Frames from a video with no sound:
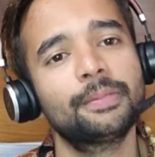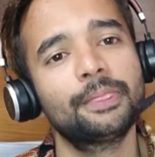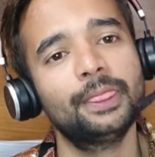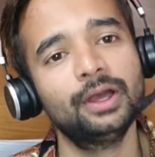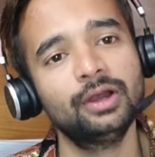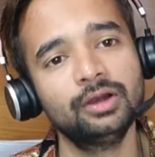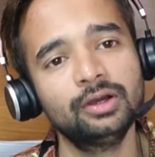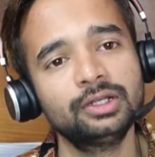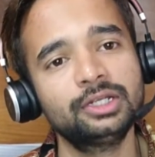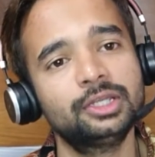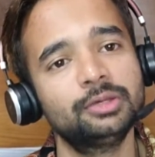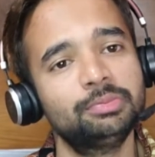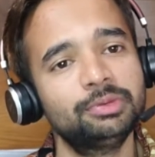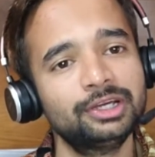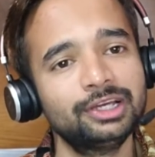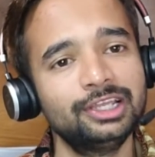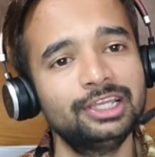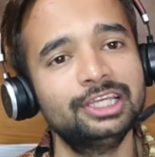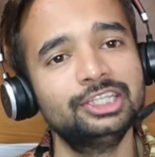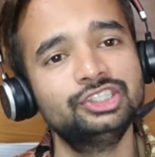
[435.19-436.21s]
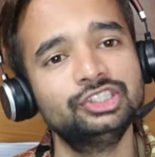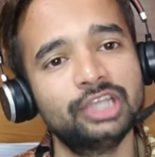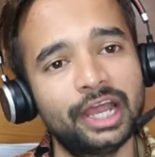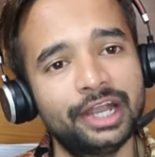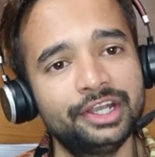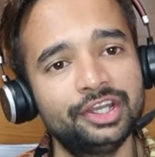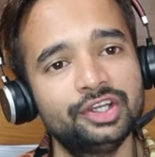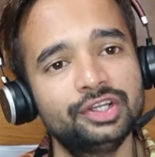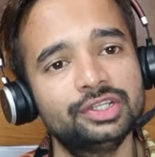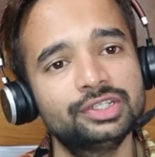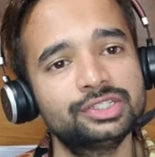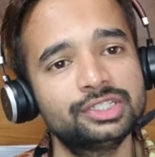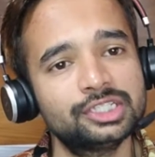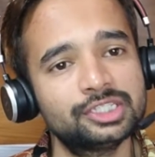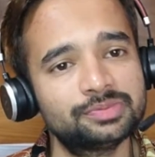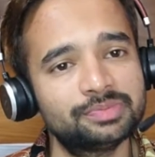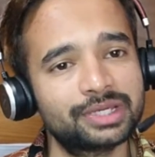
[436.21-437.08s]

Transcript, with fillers: the typical age in the IT industry has